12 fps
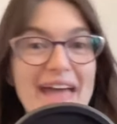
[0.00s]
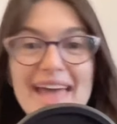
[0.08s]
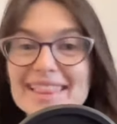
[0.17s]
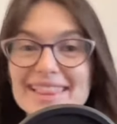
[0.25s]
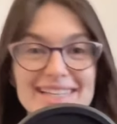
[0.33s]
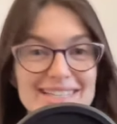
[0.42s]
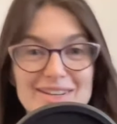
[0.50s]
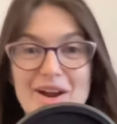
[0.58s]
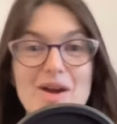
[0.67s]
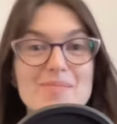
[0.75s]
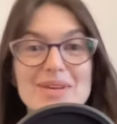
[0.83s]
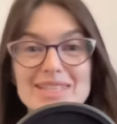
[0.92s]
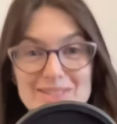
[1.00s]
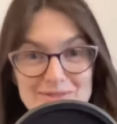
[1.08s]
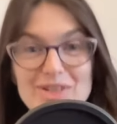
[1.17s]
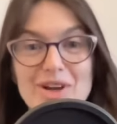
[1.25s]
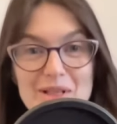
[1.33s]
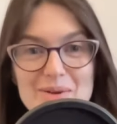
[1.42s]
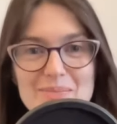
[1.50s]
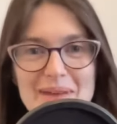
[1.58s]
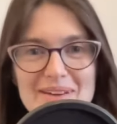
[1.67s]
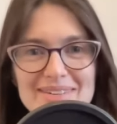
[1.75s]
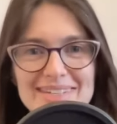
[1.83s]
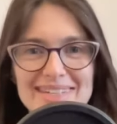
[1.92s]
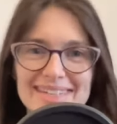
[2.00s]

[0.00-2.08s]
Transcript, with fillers: endless right, garments for dollar bound.